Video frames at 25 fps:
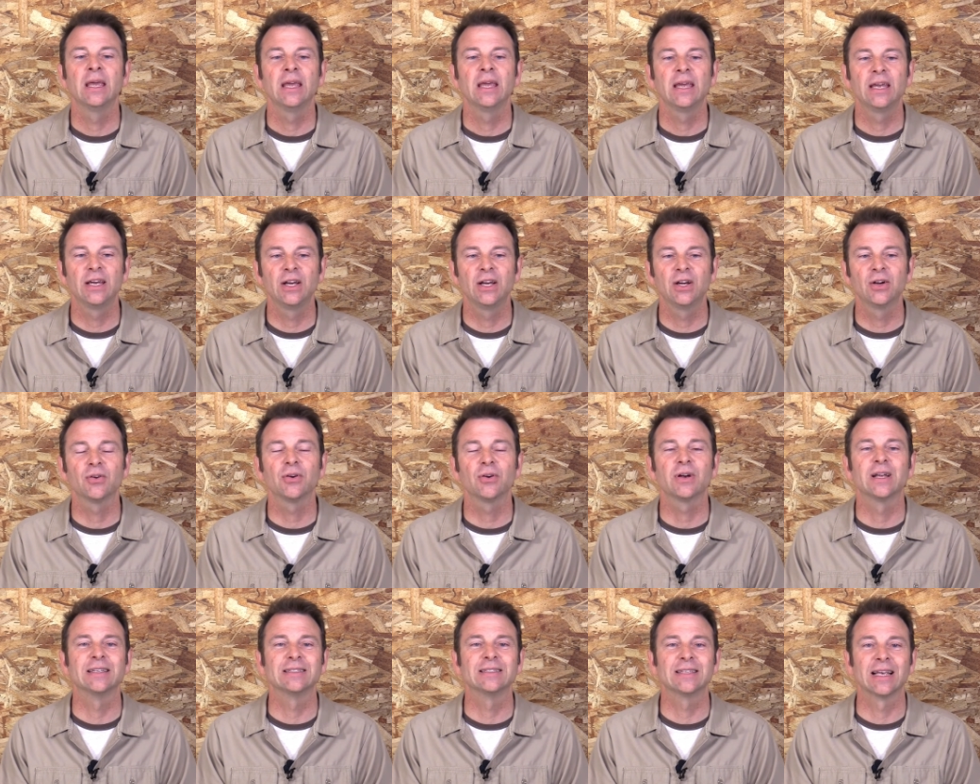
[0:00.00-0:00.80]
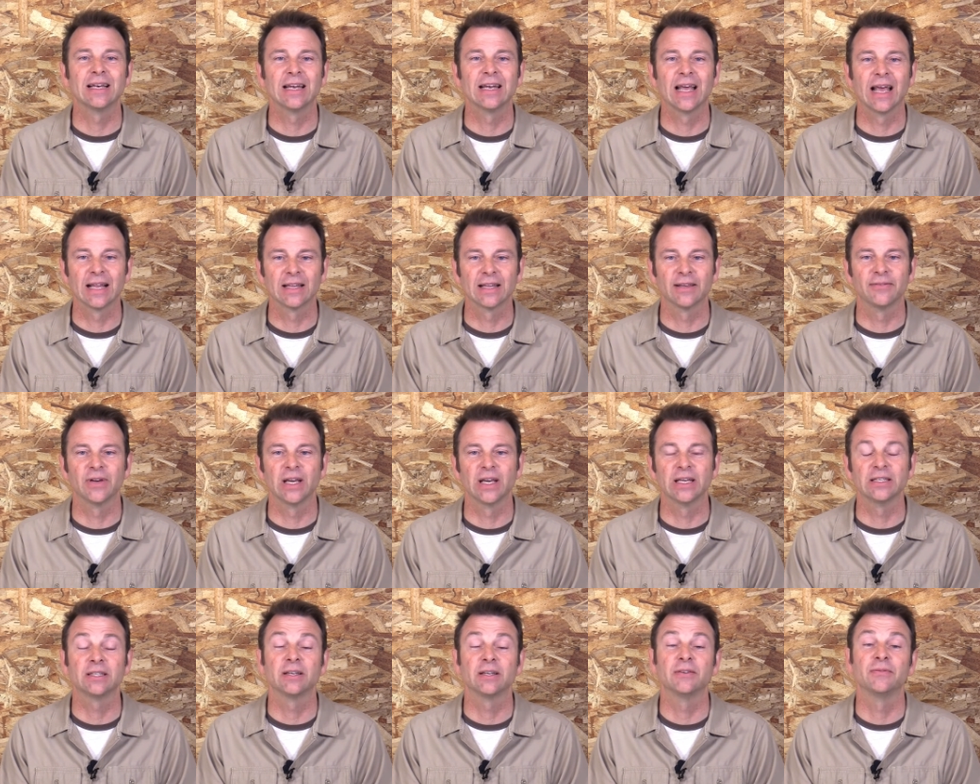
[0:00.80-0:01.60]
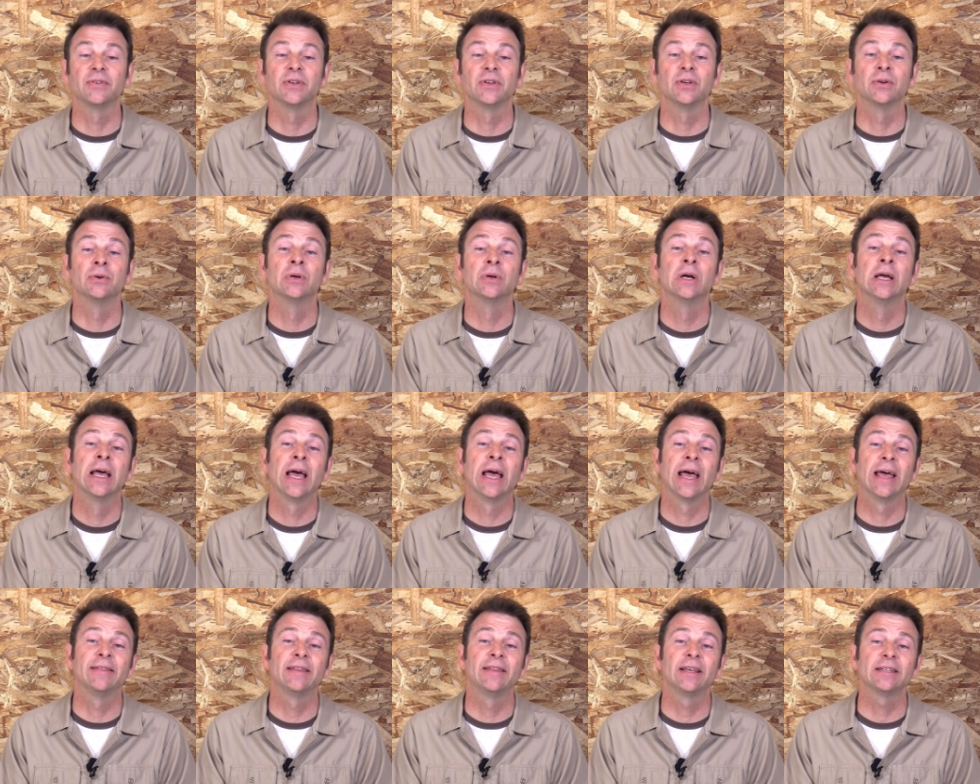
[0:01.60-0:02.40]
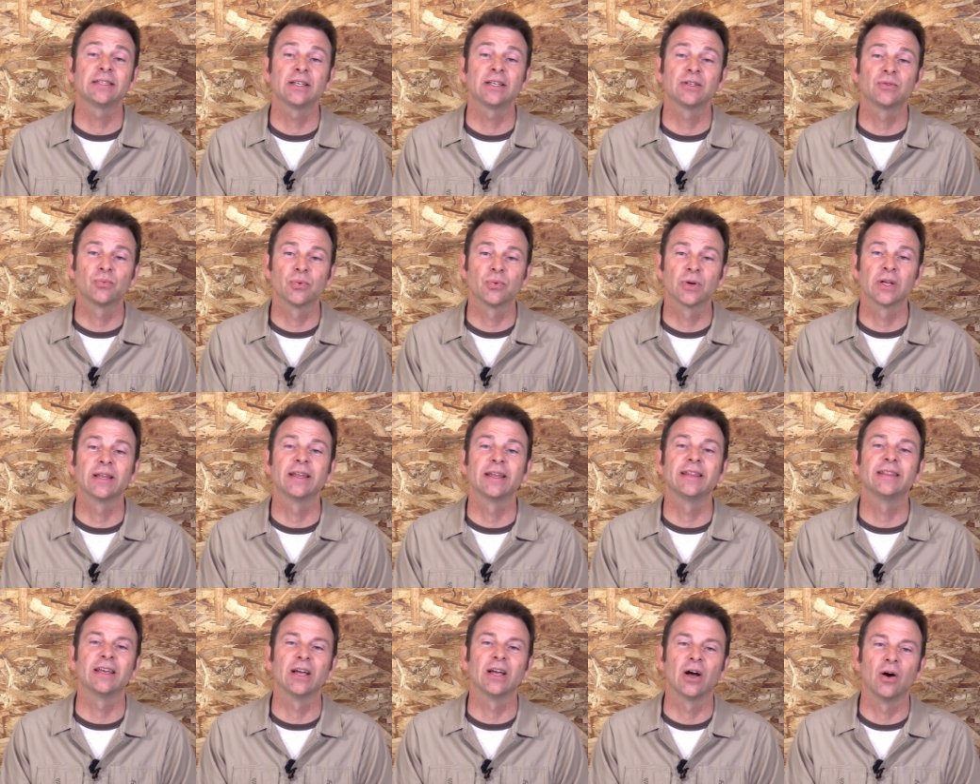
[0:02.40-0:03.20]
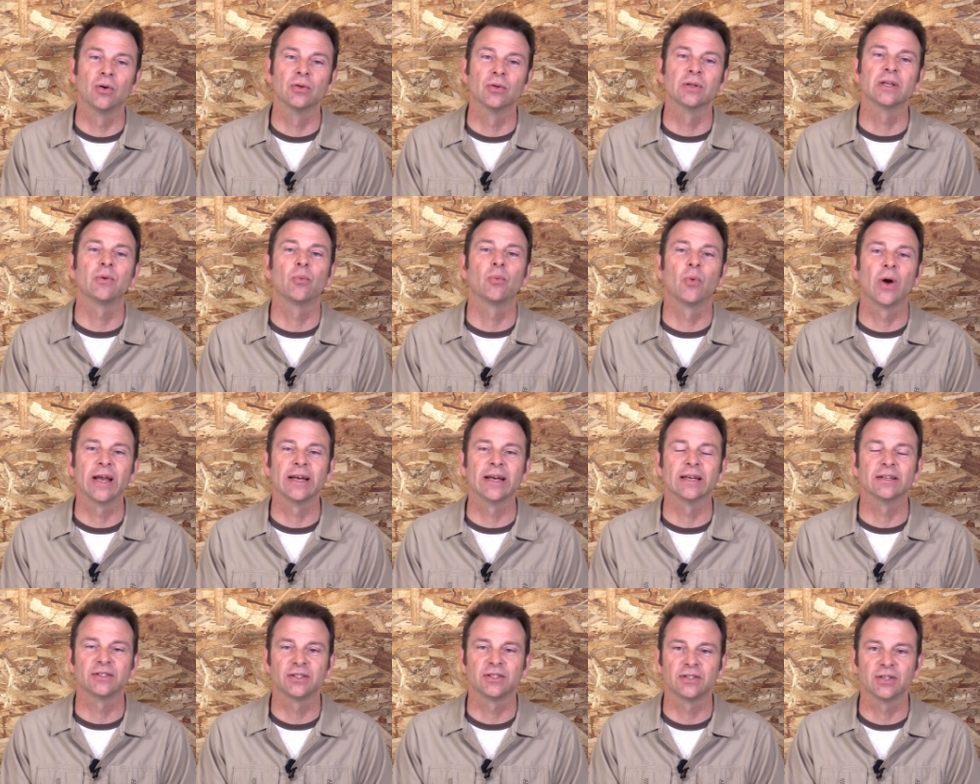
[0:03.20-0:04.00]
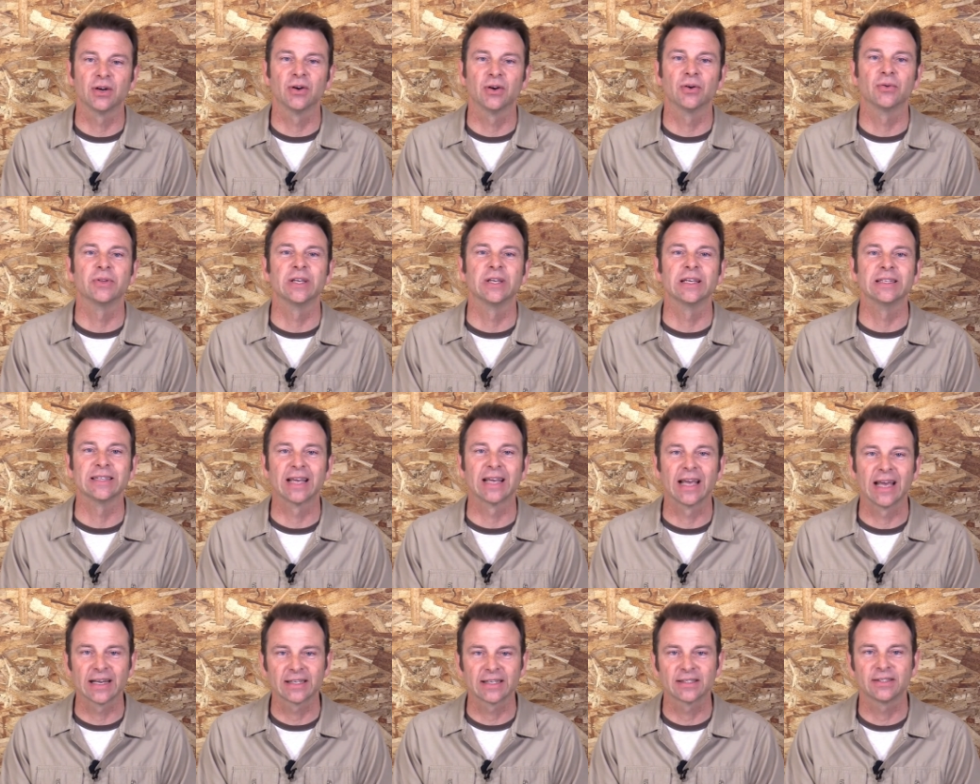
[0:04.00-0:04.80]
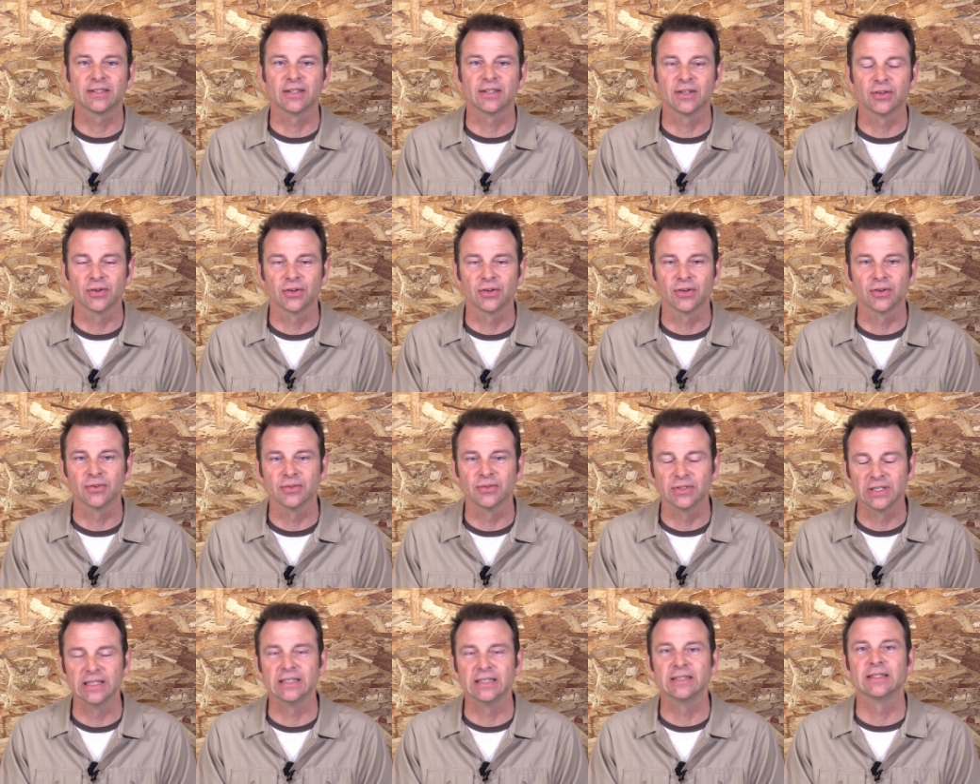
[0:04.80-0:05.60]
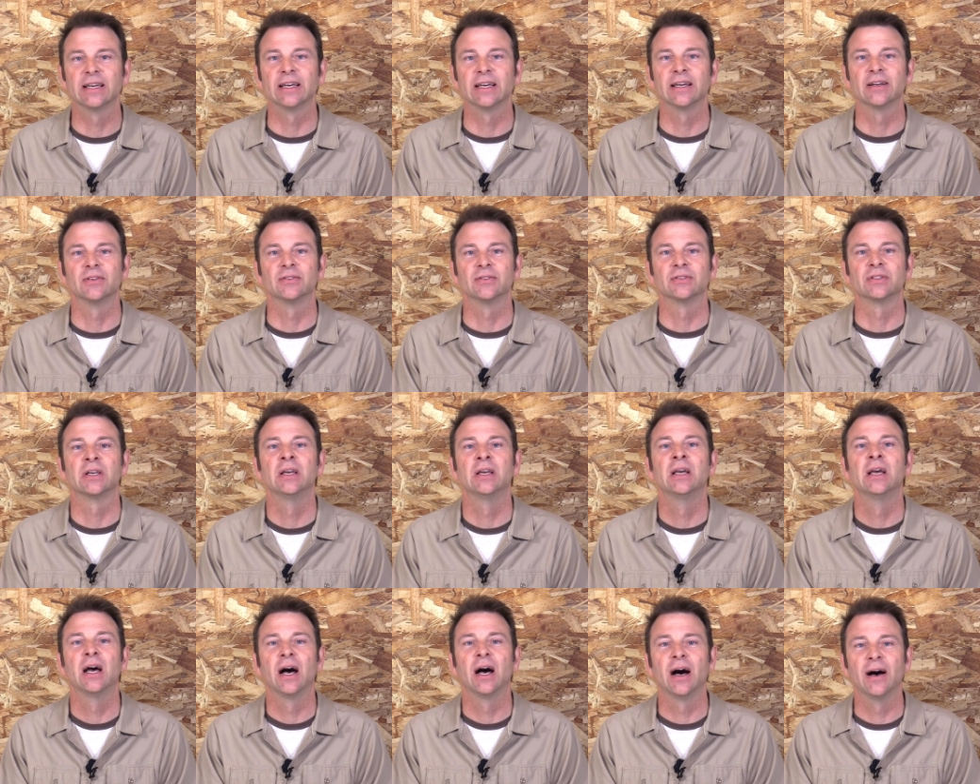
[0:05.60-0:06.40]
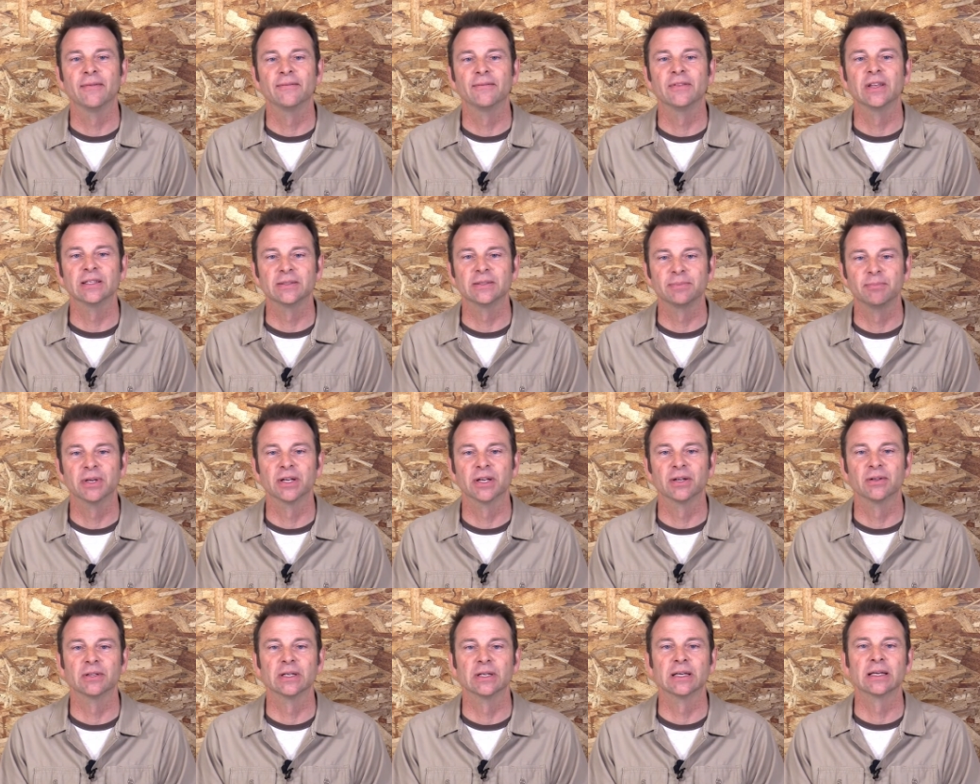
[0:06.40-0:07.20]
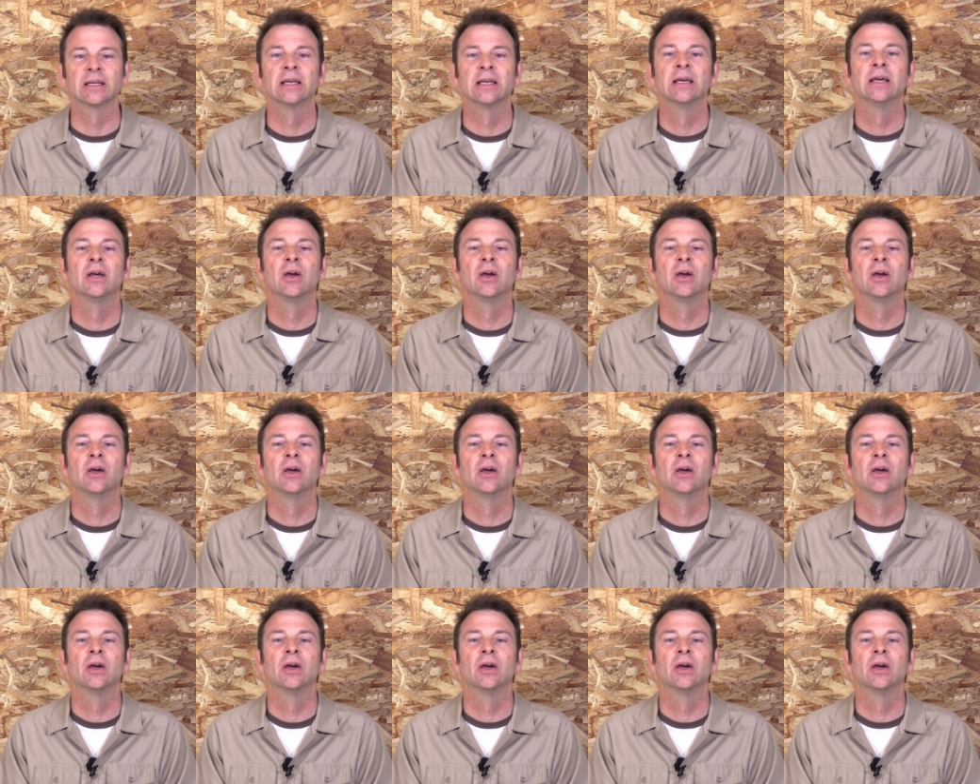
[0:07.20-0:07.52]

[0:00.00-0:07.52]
Here is an elevation view, and this is really the only way to show these exterior details of this building.